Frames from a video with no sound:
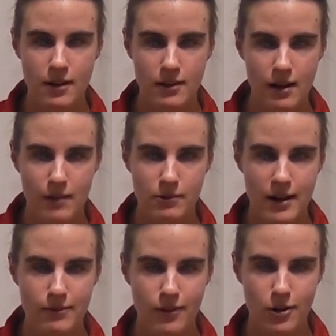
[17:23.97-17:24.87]
and I'm
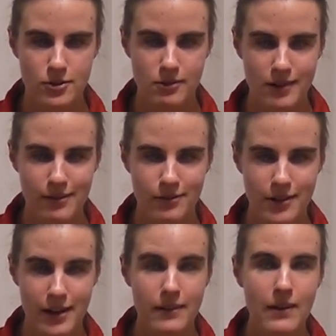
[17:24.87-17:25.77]
also grateful
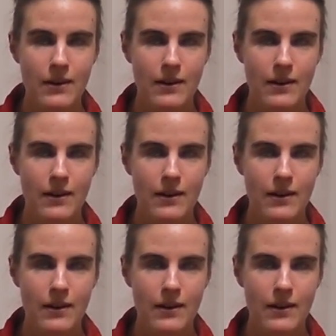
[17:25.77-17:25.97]
that